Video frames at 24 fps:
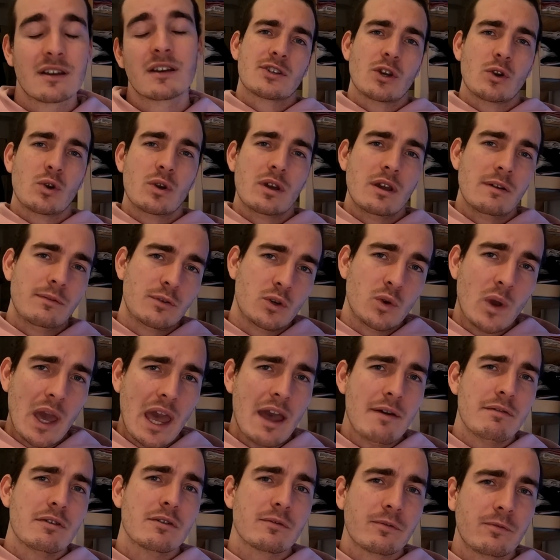So if you
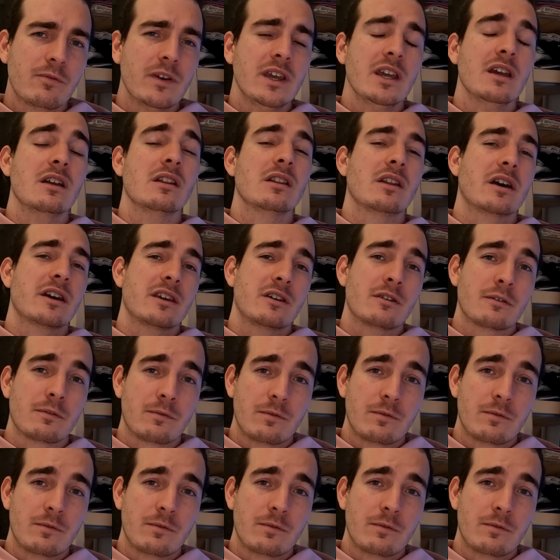ever feel like your